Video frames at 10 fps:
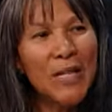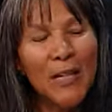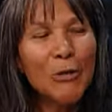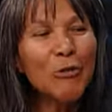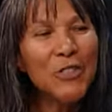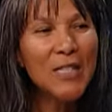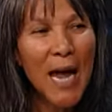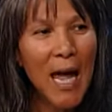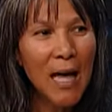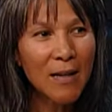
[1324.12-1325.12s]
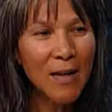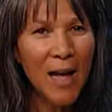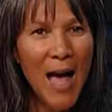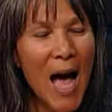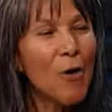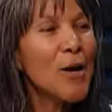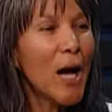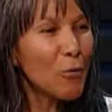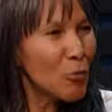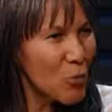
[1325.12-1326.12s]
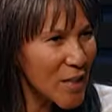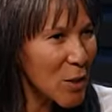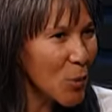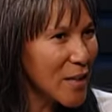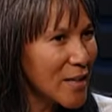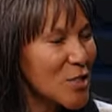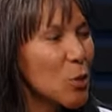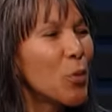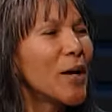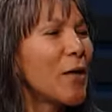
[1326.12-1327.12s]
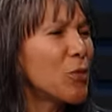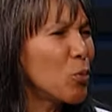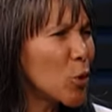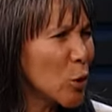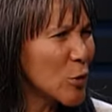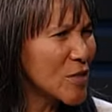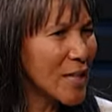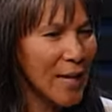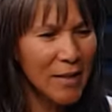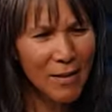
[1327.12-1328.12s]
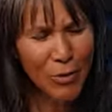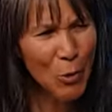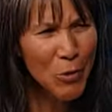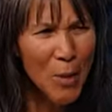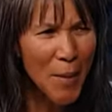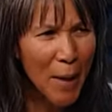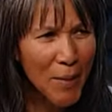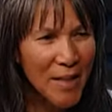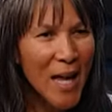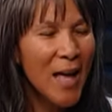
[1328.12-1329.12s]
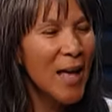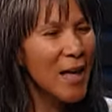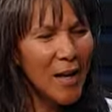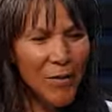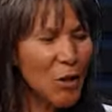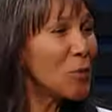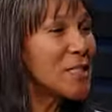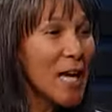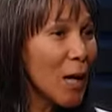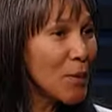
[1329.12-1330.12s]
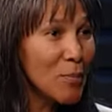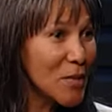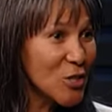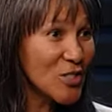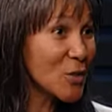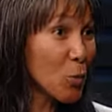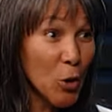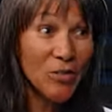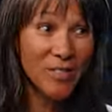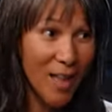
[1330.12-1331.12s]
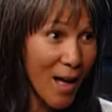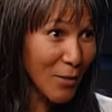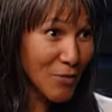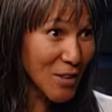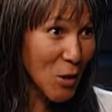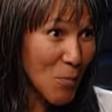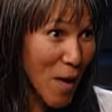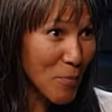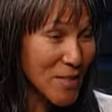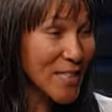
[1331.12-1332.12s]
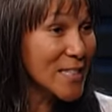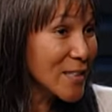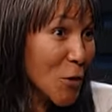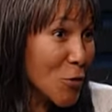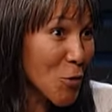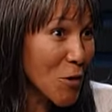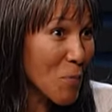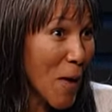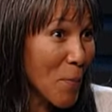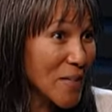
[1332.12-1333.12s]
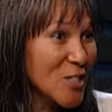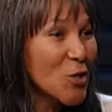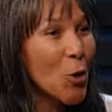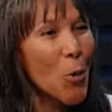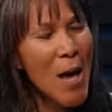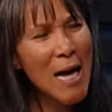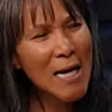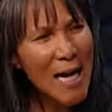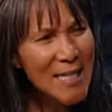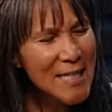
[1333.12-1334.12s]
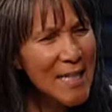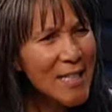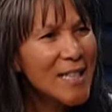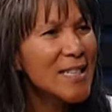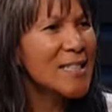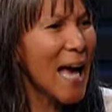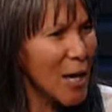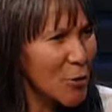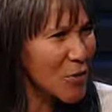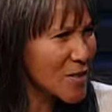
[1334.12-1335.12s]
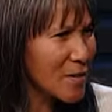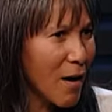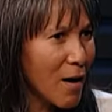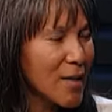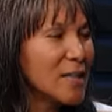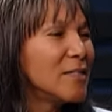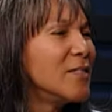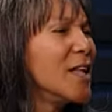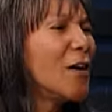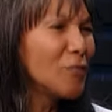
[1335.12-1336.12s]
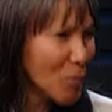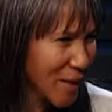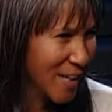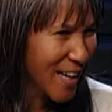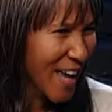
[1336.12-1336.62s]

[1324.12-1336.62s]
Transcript: didn't understand how God really wanted us to bring out the words like in the third commandment the only time he mentions the word love in the commandments is in the third commandment. So God said, title the song, Love Me.